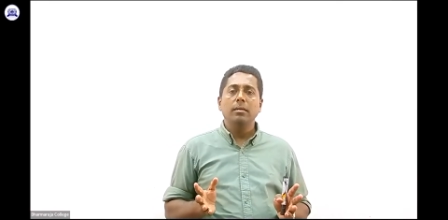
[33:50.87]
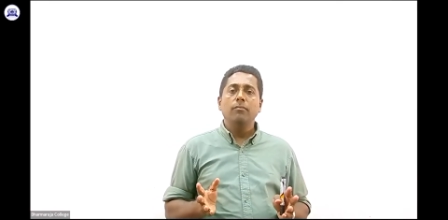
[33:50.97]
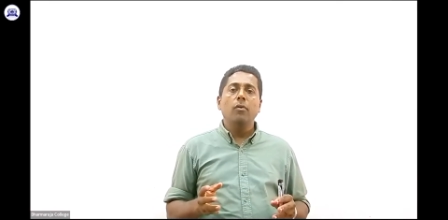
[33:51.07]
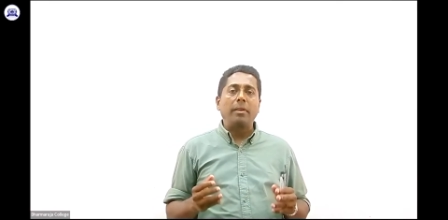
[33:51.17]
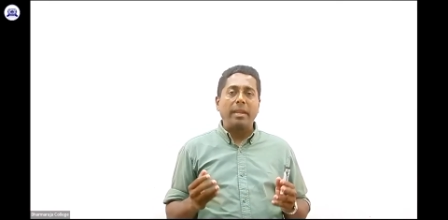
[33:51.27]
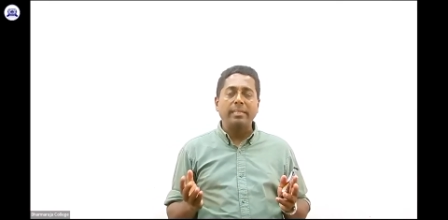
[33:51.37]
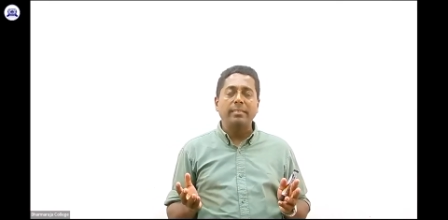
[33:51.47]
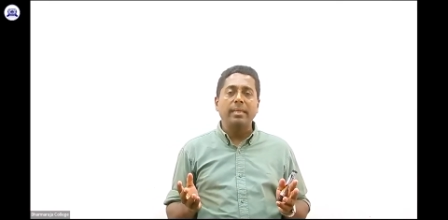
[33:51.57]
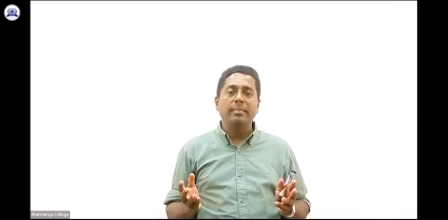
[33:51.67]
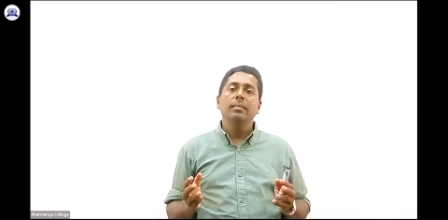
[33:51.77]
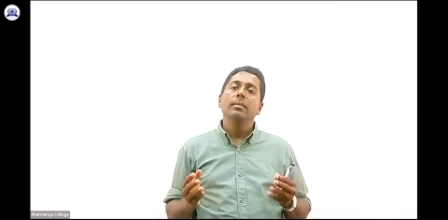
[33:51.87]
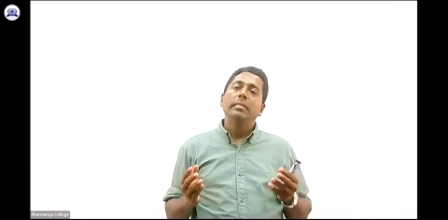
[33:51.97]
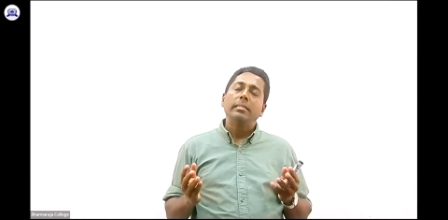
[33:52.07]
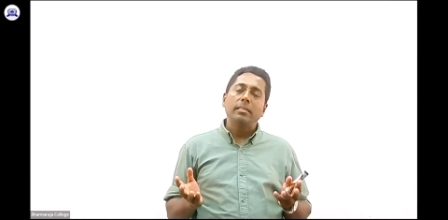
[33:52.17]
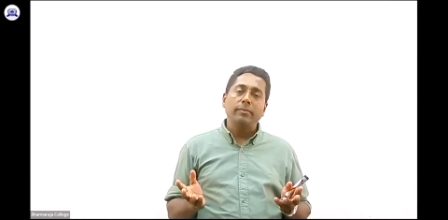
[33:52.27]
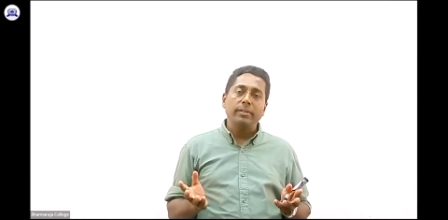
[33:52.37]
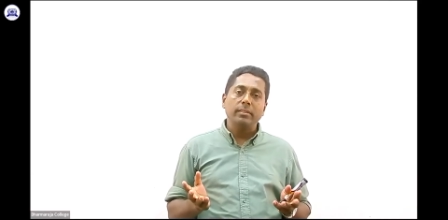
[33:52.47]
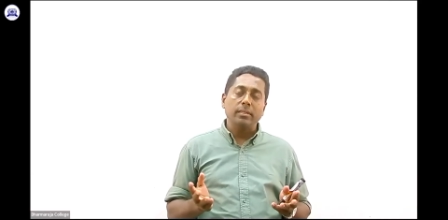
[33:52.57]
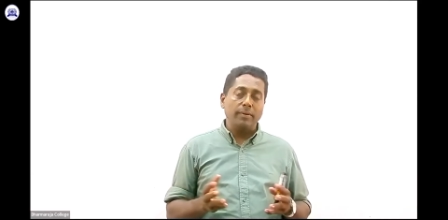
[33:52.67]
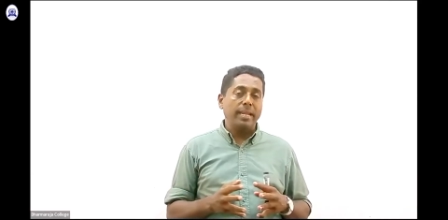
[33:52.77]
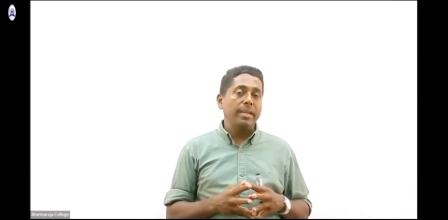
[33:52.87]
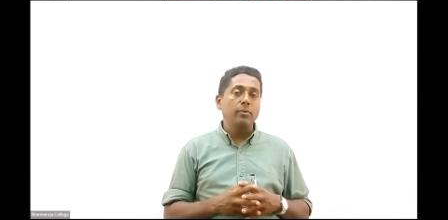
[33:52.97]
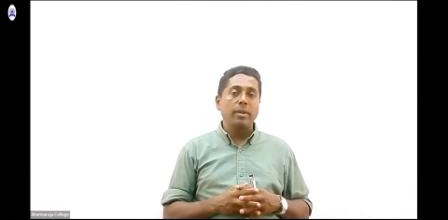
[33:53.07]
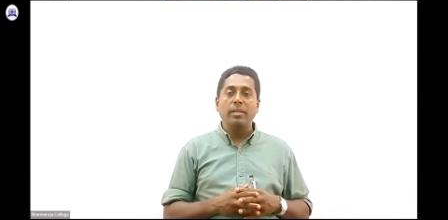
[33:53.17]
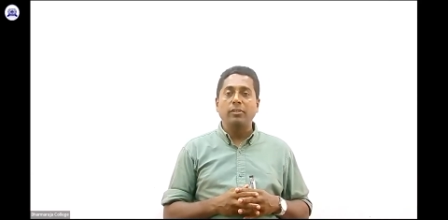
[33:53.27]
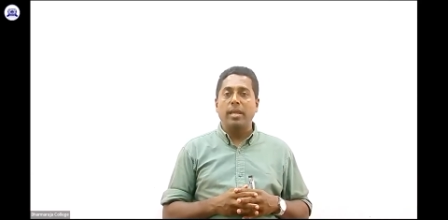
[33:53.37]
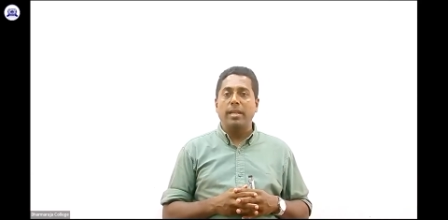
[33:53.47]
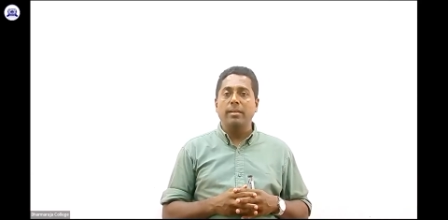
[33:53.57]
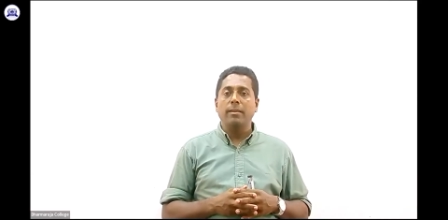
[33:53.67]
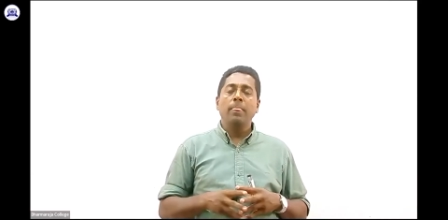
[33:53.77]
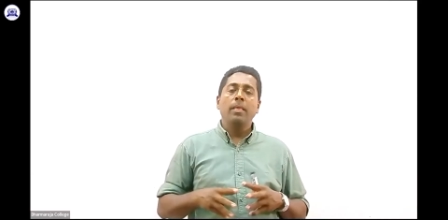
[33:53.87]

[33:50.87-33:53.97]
for grade 6 civic education.